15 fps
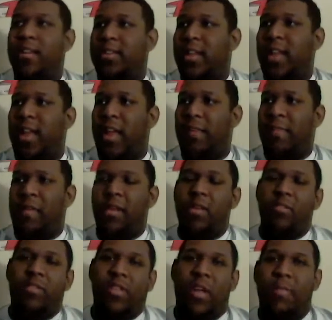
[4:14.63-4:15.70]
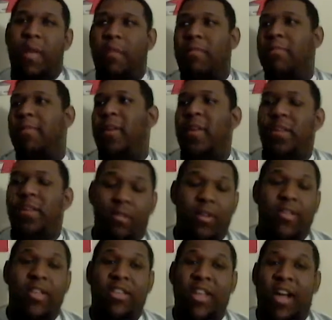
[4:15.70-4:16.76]
saying if you don't stop, everybody's
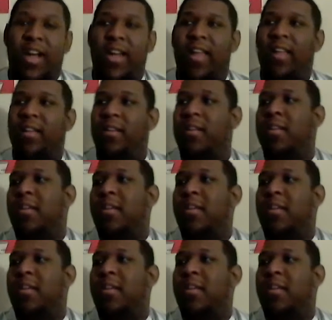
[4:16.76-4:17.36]
going to die.